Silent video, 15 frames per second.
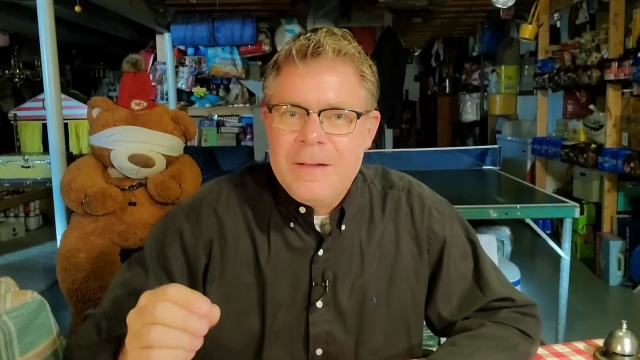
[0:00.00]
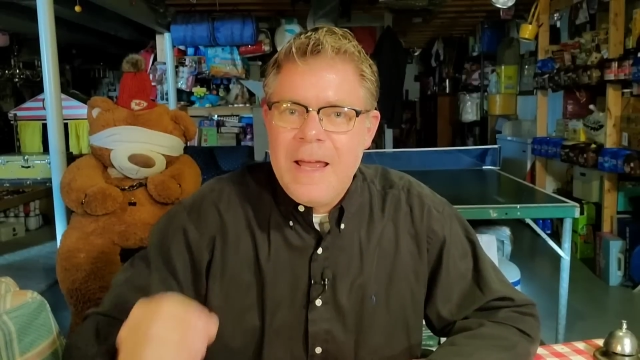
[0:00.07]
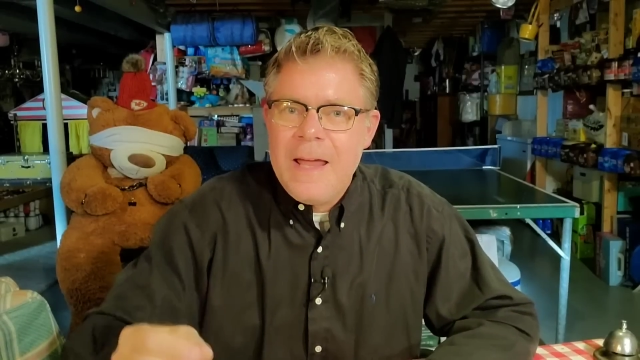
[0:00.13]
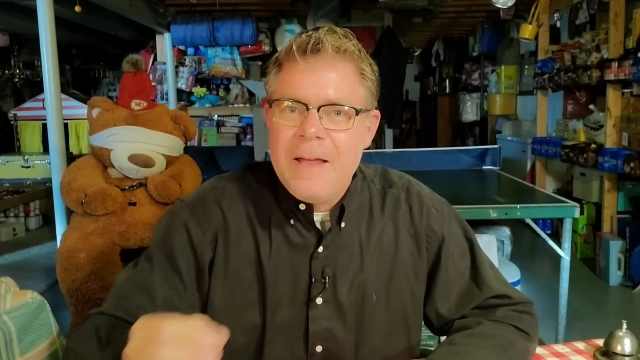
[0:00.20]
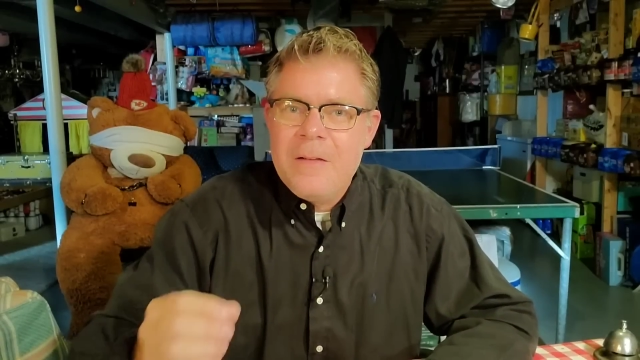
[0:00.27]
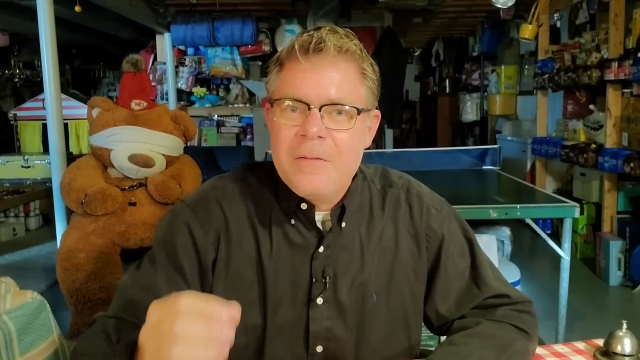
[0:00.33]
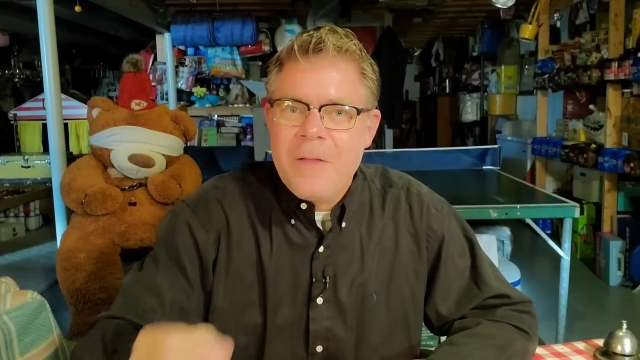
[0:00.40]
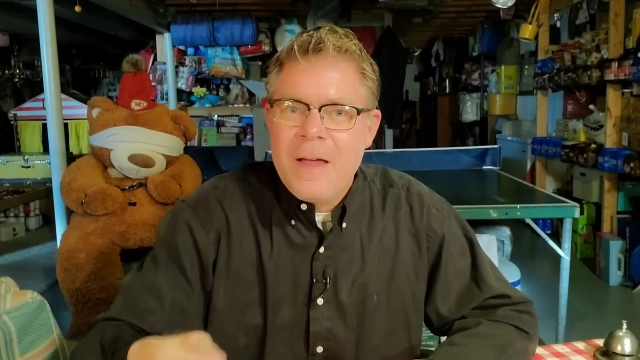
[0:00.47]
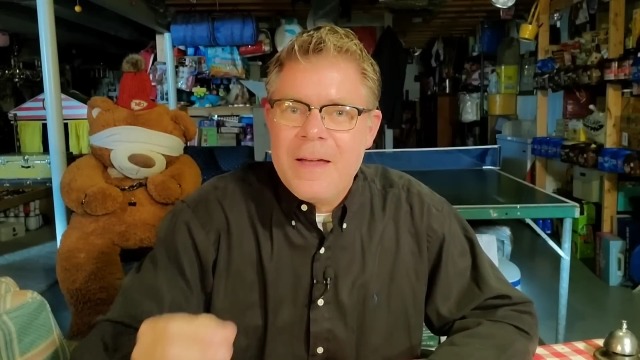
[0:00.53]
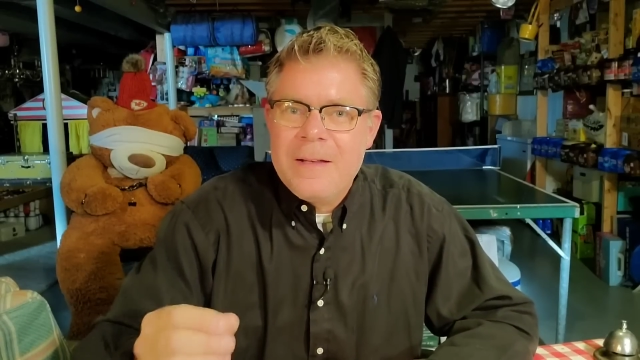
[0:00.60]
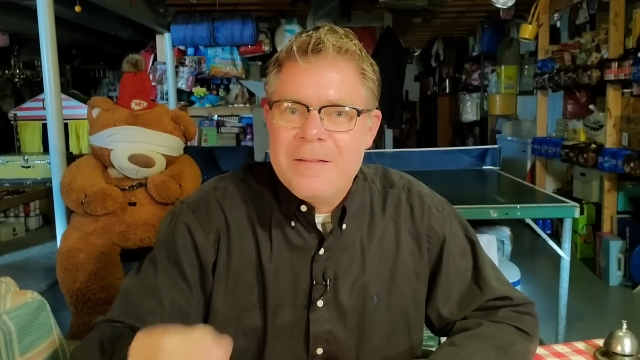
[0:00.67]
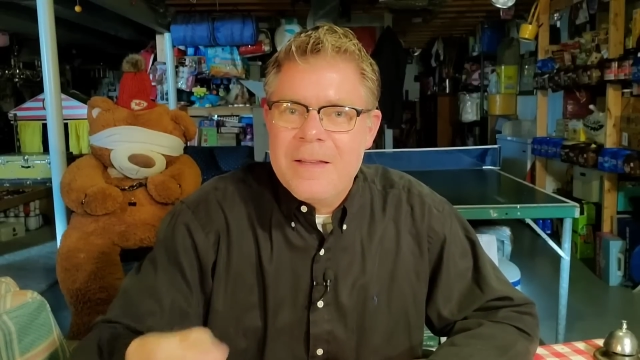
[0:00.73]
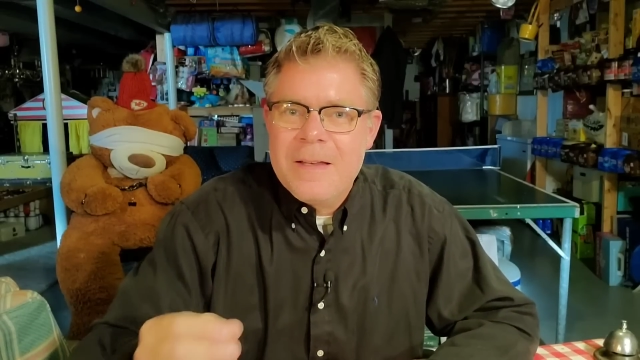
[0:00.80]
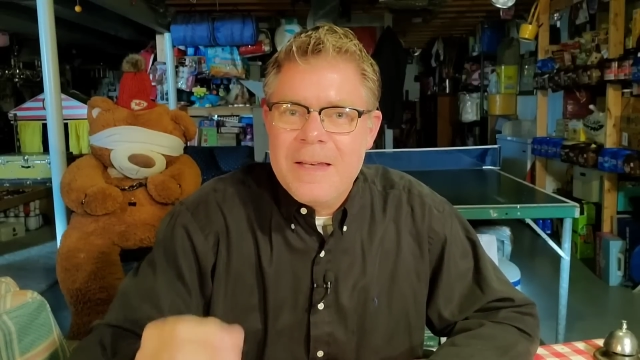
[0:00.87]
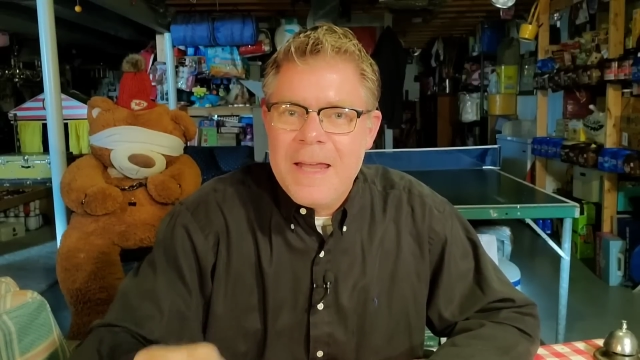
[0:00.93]
Days
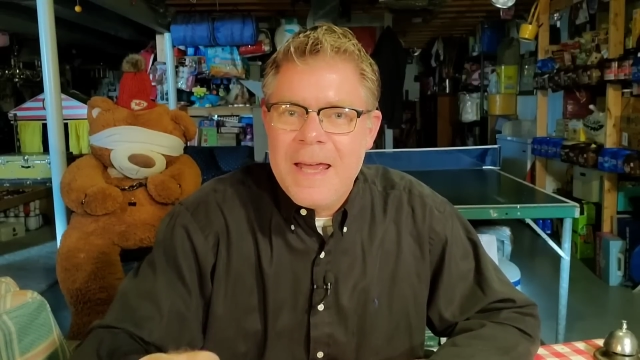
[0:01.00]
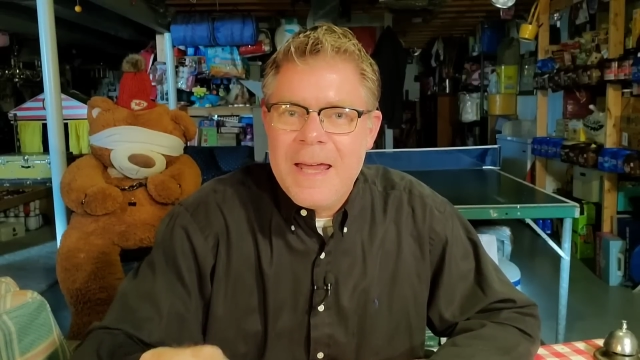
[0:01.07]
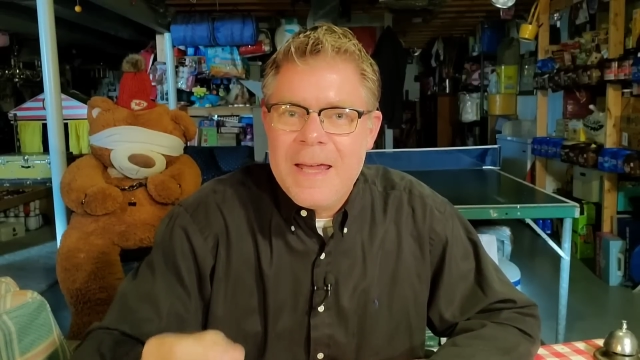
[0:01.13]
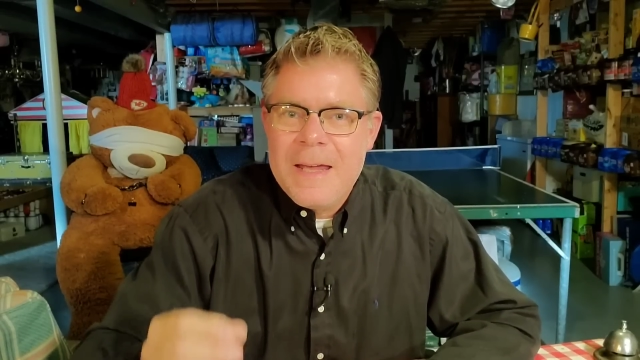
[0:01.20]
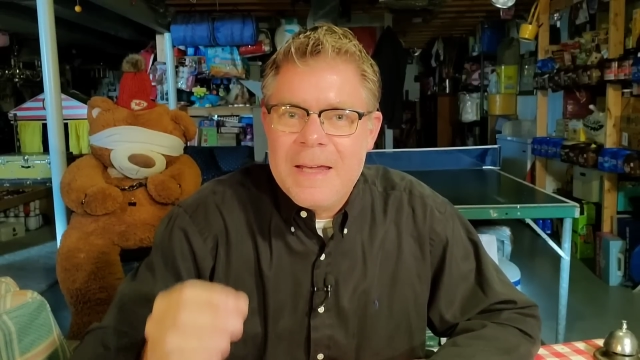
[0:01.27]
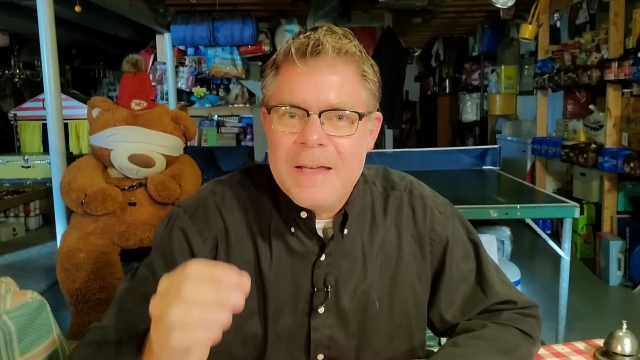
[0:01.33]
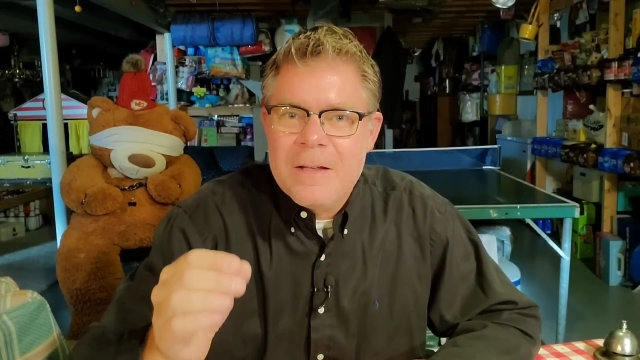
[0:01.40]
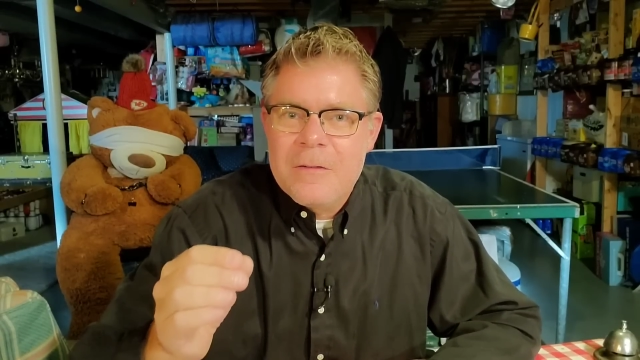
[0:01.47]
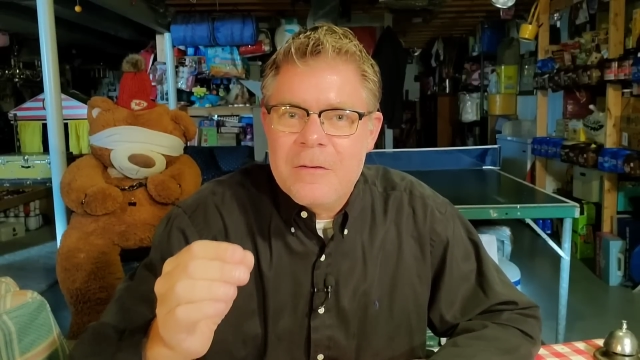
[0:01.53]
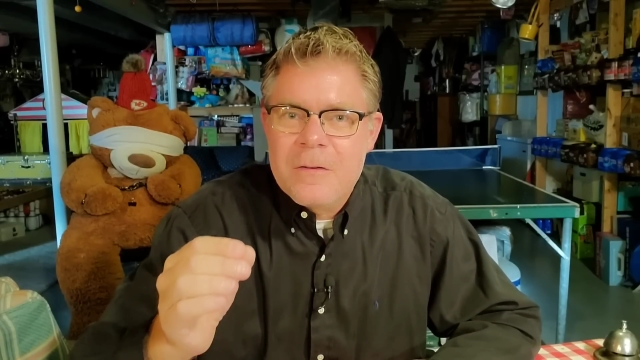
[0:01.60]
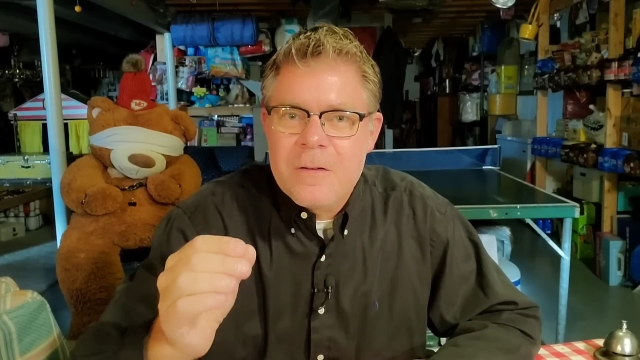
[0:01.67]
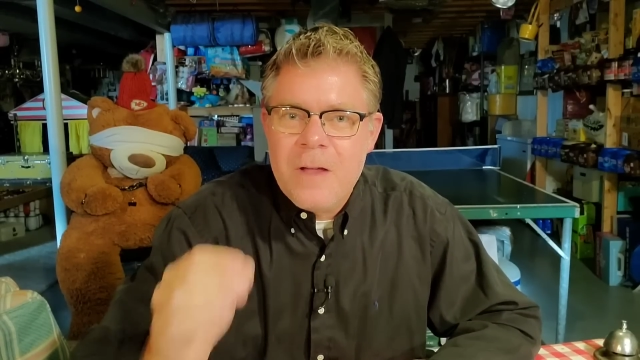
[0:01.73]
like today, it's